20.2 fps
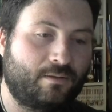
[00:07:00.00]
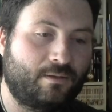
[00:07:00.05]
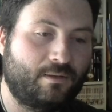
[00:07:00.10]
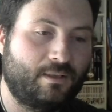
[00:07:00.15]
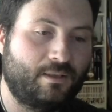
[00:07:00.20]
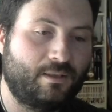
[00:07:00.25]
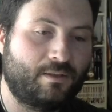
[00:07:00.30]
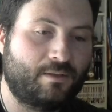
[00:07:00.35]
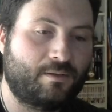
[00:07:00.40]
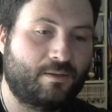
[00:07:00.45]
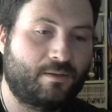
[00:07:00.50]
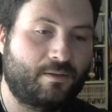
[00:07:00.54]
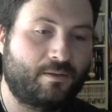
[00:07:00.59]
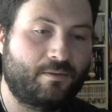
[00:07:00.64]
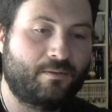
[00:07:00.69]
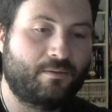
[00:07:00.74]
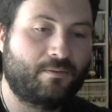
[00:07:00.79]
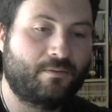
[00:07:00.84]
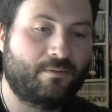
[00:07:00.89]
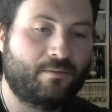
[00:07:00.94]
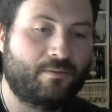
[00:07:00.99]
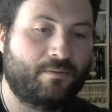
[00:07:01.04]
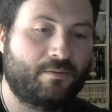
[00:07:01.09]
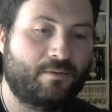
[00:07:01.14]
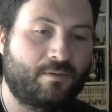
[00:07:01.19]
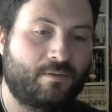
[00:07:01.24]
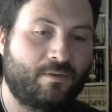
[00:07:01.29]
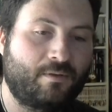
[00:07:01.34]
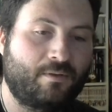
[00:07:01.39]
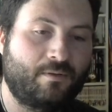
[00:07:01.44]
is
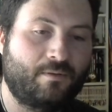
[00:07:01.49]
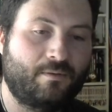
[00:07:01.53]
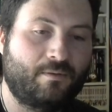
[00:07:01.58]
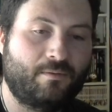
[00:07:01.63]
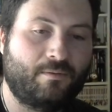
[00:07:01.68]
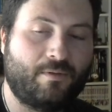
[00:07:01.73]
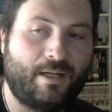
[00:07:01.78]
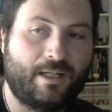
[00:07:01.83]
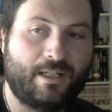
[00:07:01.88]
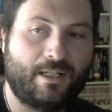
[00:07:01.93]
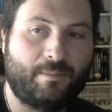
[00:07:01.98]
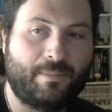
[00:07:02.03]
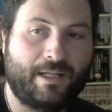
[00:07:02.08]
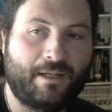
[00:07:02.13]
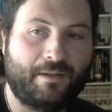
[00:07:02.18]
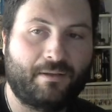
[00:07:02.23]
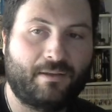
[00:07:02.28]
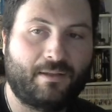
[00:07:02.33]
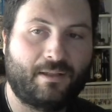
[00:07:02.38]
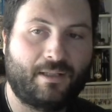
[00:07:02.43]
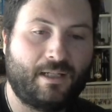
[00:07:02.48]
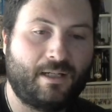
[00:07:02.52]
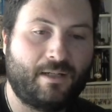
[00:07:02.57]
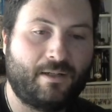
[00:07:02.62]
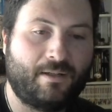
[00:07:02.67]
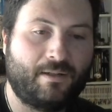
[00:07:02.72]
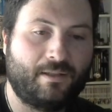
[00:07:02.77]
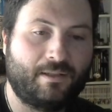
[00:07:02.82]
right about there,